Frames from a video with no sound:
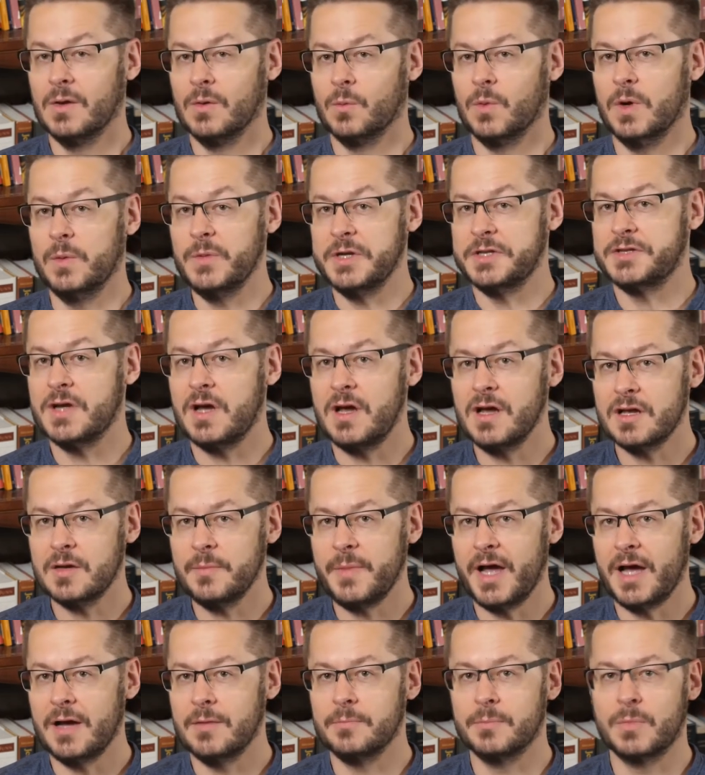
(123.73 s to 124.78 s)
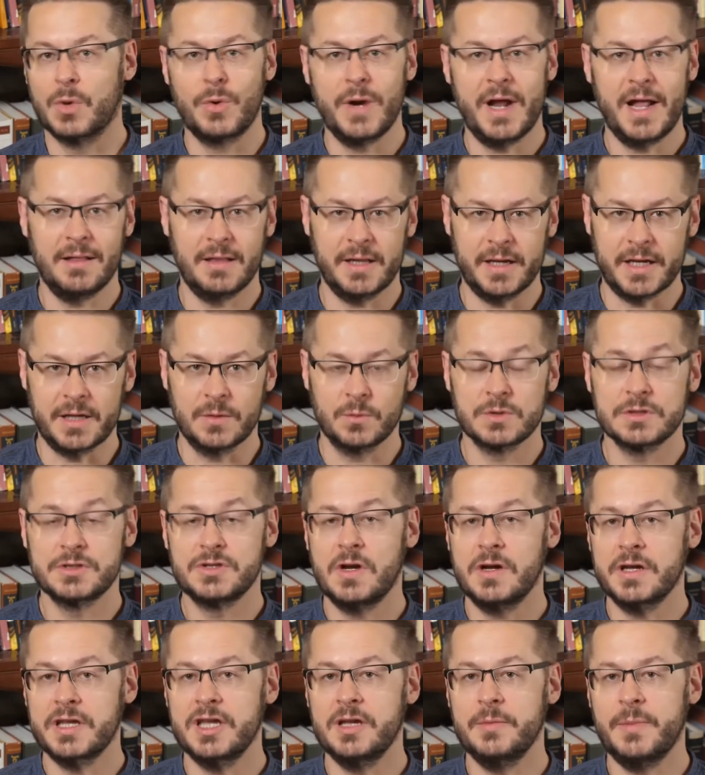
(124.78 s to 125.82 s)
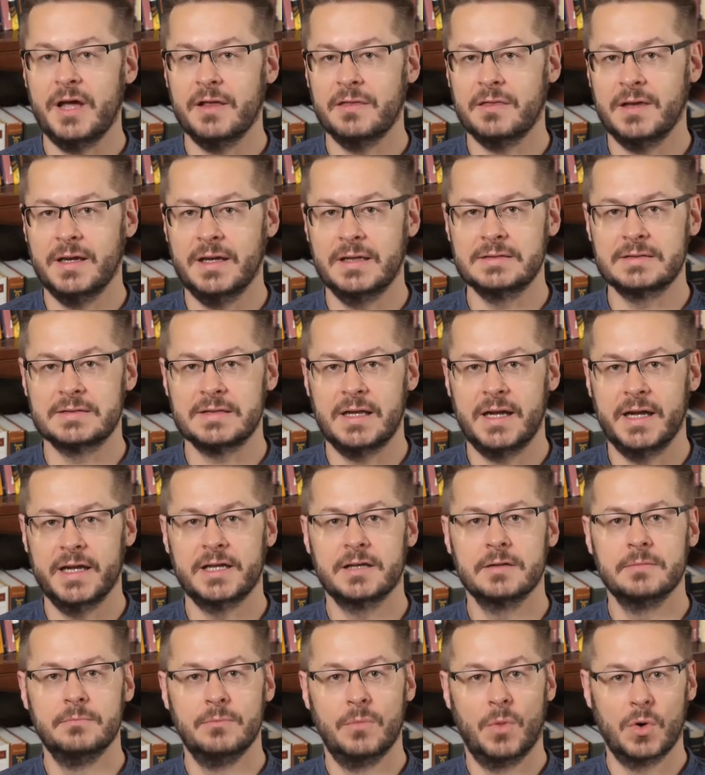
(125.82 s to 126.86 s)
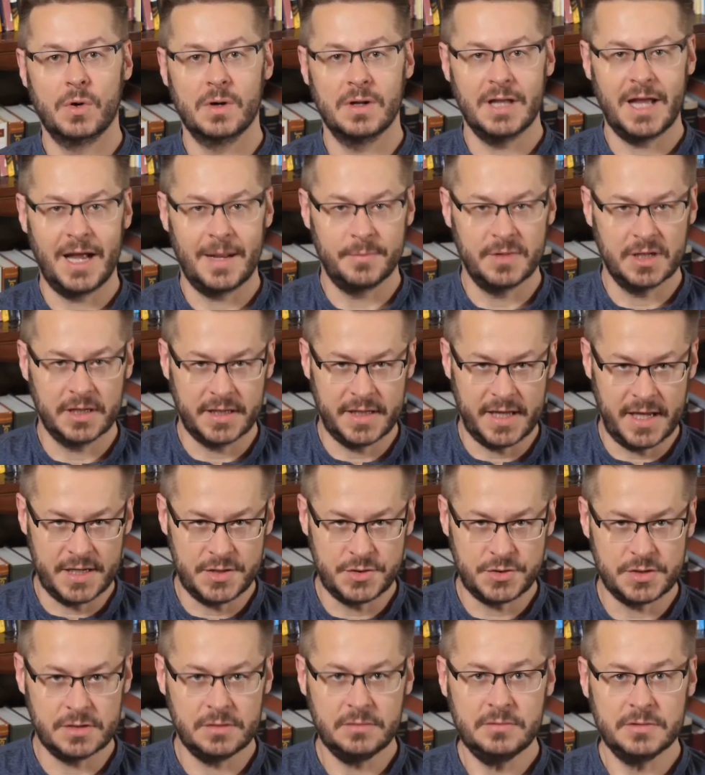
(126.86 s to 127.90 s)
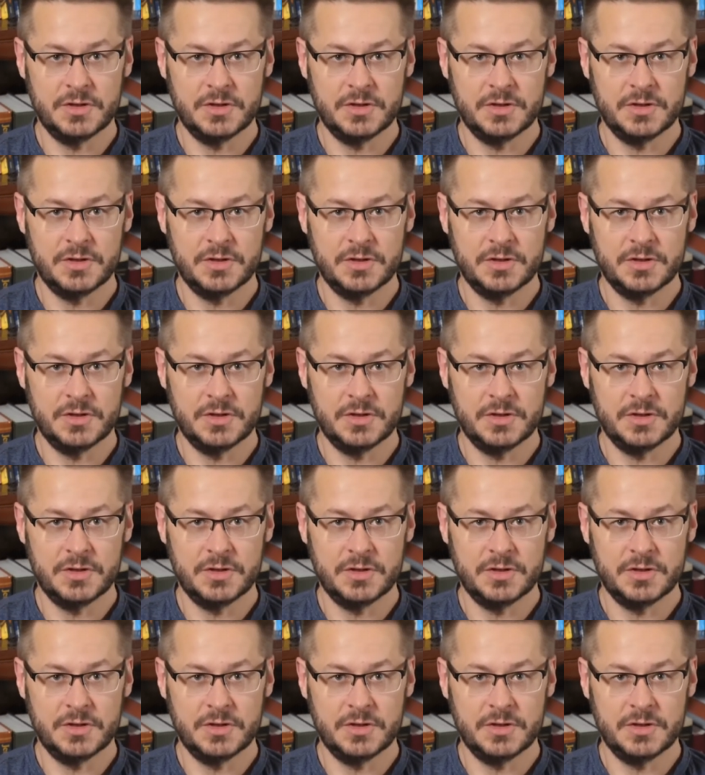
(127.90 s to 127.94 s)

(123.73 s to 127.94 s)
When we talk about morality, we're talking about things like moral obligation.